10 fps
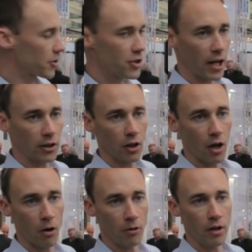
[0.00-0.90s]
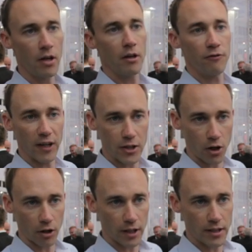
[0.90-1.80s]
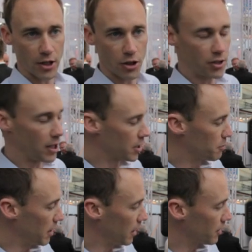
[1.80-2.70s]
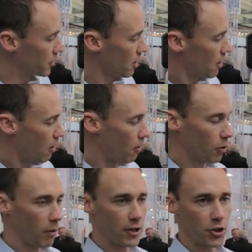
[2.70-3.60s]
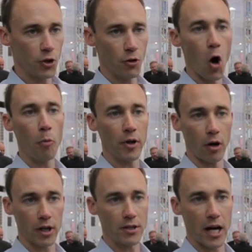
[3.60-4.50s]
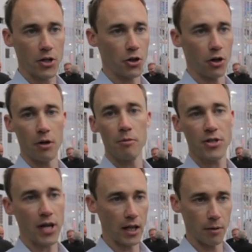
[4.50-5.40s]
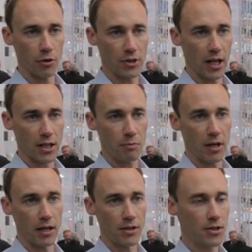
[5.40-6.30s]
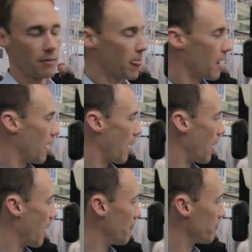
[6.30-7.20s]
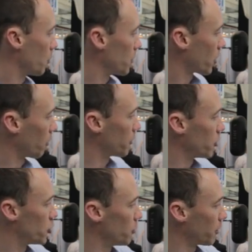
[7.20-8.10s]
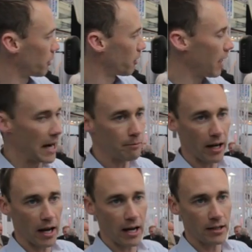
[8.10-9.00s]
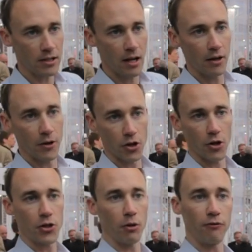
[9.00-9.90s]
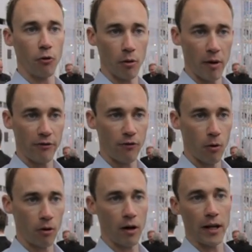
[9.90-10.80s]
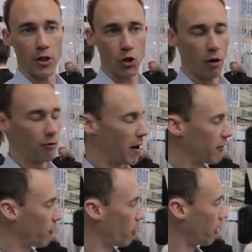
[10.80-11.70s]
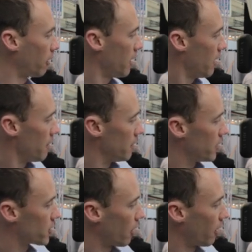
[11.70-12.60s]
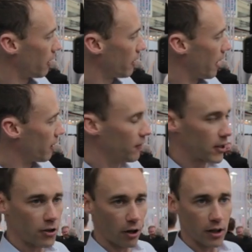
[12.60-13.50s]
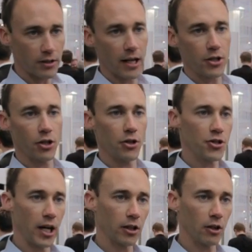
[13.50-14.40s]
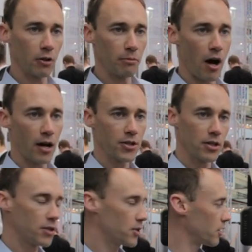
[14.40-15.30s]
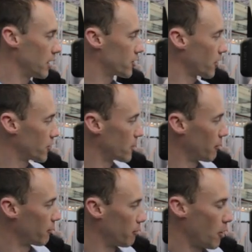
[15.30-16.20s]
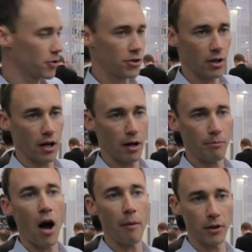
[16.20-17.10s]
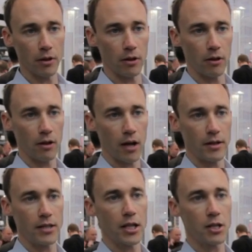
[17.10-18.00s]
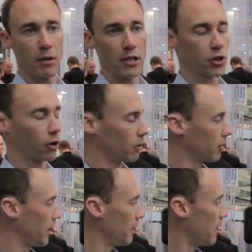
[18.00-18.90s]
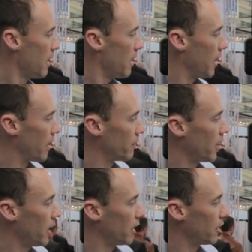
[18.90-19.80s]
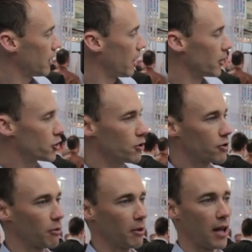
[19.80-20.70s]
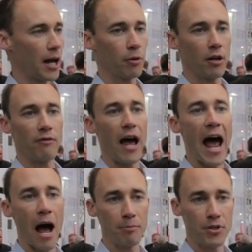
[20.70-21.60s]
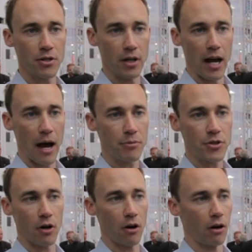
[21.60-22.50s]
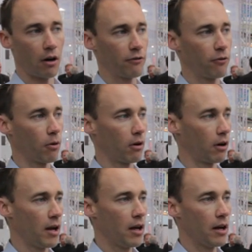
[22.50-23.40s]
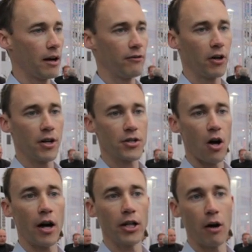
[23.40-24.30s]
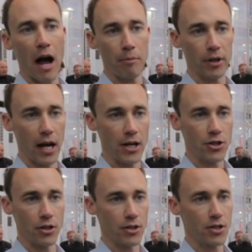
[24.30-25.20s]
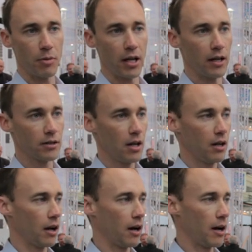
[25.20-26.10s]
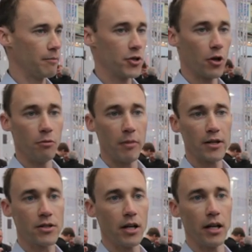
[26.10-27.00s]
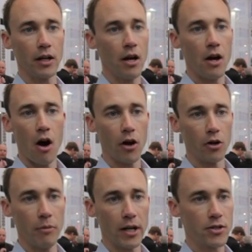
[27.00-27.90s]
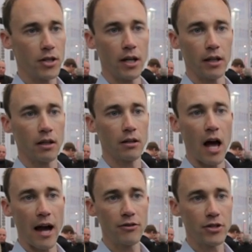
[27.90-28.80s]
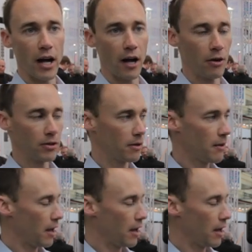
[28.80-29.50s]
standalone fixed architecture DSPs all the way to open architecture scalable DSPs. We start with the Jupiter 8x8. There's also a 4x4 and a 12x4. These are fixed architecture standalone boxes. These are some of our most popular DSPs currently, and they choose from a library of apps. And apps are for various audio applications, be it zone mixing, auto mixing, live sound.